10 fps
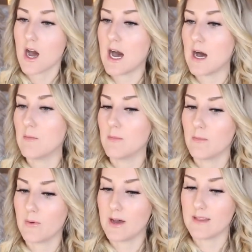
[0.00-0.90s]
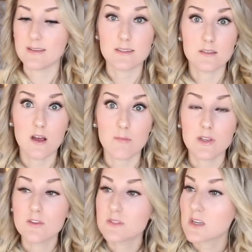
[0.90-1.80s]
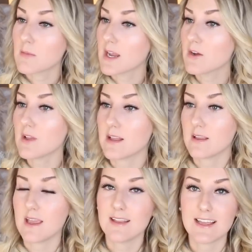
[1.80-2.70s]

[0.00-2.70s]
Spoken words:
But this is all I've been using on my hair lately,